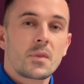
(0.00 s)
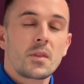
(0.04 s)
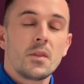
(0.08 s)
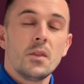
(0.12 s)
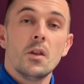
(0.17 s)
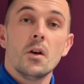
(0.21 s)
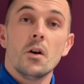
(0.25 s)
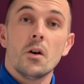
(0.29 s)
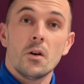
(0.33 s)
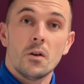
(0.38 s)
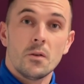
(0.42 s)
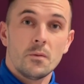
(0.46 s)

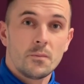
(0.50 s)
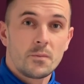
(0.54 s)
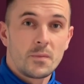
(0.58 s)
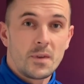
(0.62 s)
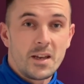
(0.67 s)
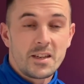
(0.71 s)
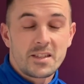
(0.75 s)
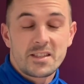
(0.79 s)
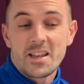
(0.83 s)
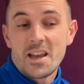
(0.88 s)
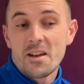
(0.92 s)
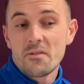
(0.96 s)
No,
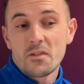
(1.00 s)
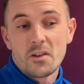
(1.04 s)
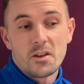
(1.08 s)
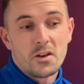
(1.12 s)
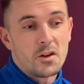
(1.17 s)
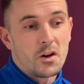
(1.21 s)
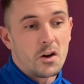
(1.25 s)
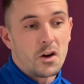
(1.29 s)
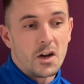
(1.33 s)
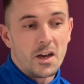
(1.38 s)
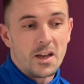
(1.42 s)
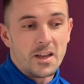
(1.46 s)
it's definitely
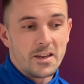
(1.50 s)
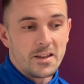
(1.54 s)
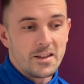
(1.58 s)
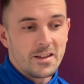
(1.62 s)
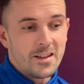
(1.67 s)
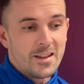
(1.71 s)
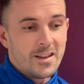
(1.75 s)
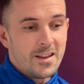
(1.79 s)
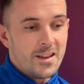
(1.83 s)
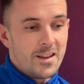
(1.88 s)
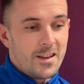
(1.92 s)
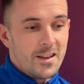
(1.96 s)
not.
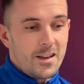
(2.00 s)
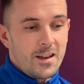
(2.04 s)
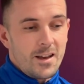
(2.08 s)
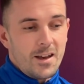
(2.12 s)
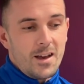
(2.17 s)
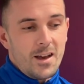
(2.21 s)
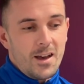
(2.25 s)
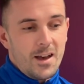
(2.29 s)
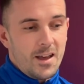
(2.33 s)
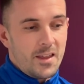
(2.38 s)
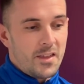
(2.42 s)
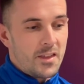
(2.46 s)
And
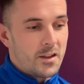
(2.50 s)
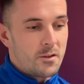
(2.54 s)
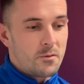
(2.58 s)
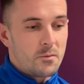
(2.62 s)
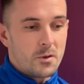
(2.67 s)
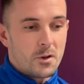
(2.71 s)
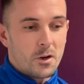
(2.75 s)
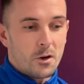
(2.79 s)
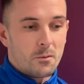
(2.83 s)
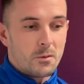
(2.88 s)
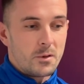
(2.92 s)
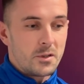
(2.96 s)
I think
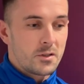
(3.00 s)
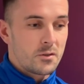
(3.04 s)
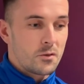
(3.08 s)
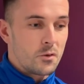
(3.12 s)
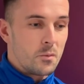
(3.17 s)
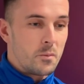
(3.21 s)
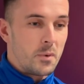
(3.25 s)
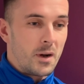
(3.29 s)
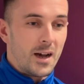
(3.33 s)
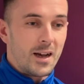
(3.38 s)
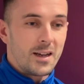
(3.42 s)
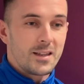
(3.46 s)
we always go
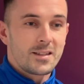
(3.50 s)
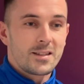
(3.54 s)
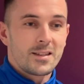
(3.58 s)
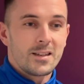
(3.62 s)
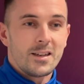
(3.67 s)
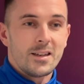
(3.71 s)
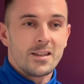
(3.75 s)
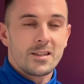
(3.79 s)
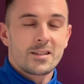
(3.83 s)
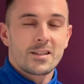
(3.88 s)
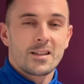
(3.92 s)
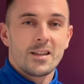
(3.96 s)
back to
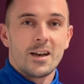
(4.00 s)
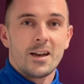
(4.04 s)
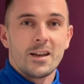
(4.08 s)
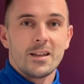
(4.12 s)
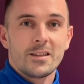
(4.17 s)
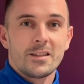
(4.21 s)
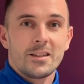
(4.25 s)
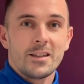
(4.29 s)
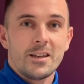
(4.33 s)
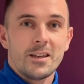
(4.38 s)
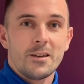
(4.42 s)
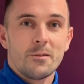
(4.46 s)
it. It's
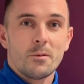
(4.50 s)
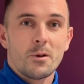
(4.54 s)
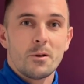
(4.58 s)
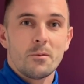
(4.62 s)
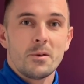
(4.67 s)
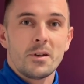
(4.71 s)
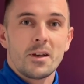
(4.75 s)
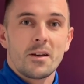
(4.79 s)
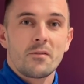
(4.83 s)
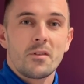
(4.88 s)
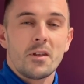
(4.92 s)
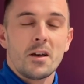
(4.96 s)
that day where
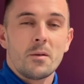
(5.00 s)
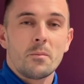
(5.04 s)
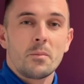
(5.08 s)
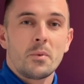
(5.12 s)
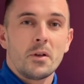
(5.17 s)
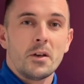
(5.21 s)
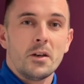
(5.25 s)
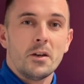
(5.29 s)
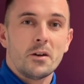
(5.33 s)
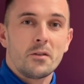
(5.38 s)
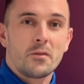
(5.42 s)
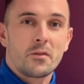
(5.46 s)
we have that
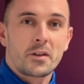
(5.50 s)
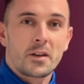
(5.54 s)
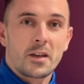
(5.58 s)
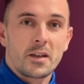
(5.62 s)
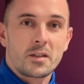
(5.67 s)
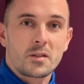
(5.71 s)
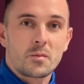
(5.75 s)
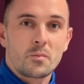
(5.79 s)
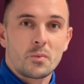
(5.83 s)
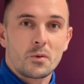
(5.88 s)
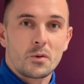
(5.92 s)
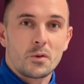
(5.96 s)
playoff
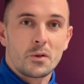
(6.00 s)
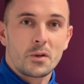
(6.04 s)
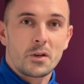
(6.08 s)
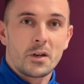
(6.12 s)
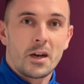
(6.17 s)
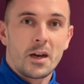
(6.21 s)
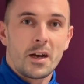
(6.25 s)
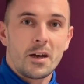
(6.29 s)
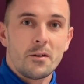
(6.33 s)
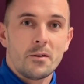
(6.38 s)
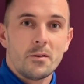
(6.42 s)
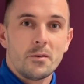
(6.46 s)
against
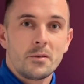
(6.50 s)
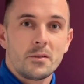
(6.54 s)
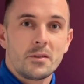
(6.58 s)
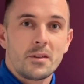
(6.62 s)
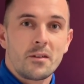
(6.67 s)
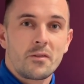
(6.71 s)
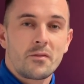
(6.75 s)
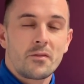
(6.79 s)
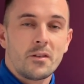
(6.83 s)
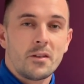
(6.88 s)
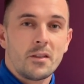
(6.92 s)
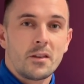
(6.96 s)
Broda, how
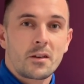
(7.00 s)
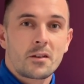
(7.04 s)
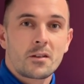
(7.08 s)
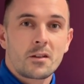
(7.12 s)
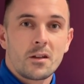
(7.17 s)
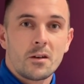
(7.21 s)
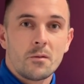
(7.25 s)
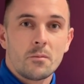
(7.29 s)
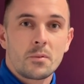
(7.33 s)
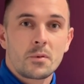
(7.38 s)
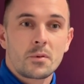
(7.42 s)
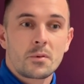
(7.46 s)
different the
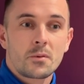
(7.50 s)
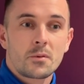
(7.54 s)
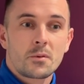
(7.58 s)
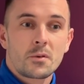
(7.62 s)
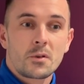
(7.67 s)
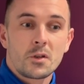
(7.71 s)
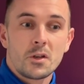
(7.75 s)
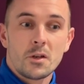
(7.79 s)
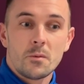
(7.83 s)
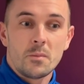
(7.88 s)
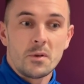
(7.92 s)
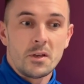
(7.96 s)
club
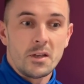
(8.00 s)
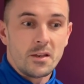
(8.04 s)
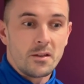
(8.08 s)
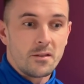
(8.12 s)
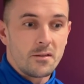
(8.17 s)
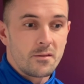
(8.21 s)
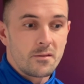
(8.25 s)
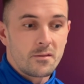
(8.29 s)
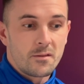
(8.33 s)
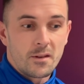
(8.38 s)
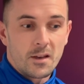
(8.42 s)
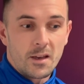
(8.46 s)
could have
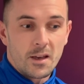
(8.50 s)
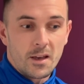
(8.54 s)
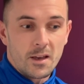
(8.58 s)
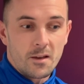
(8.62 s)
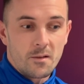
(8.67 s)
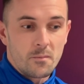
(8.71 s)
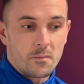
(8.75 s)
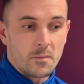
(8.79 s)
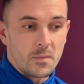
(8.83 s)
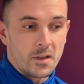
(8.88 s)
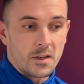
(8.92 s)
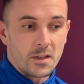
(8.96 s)
been
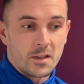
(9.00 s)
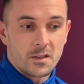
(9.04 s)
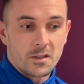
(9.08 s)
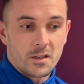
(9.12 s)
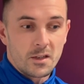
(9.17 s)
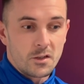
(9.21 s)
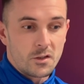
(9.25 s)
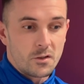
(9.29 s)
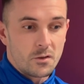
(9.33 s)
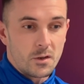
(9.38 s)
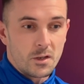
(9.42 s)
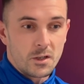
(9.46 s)
and the
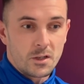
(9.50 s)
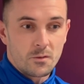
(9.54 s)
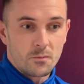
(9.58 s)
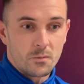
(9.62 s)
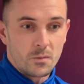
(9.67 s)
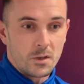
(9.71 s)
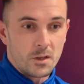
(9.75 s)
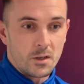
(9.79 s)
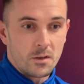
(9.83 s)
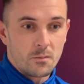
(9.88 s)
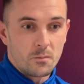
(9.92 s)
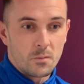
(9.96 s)

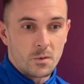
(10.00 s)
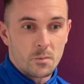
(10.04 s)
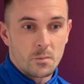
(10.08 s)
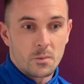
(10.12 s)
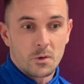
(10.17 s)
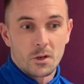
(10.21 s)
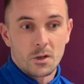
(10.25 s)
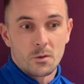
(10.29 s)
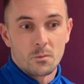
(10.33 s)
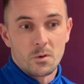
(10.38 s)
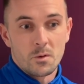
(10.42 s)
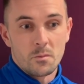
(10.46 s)
situation we
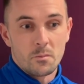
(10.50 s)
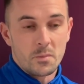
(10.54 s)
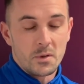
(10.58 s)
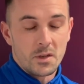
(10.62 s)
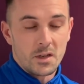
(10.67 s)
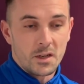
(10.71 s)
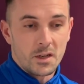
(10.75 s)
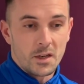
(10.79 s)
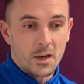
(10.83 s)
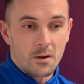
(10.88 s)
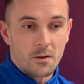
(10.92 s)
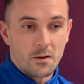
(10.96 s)
probably wouldn't be
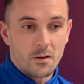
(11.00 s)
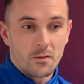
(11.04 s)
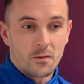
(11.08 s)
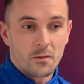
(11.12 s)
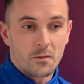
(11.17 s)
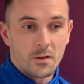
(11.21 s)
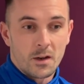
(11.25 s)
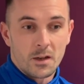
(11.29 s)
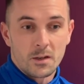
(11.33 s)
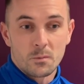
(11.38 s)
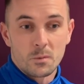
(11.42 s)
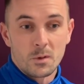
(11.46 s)
in now if,
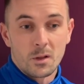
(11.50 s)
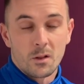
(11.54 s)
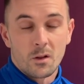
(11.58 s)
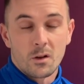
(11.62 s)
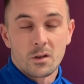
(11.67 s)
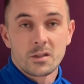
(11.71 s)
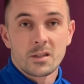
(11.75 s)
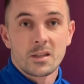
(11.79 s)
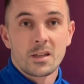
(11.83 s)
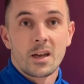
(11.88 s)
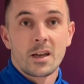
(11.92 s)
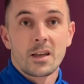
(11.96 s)
had we
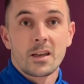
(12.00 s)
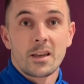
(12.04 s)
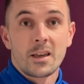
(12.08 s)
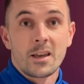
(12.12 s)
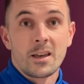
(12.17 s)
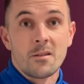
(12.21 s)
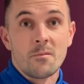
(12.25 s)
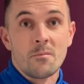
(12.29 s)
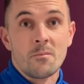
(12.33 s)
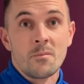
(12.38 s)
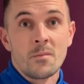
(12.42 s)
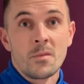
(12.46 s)
lost that
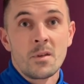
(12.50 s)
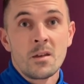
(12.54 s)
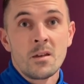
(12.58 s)
game.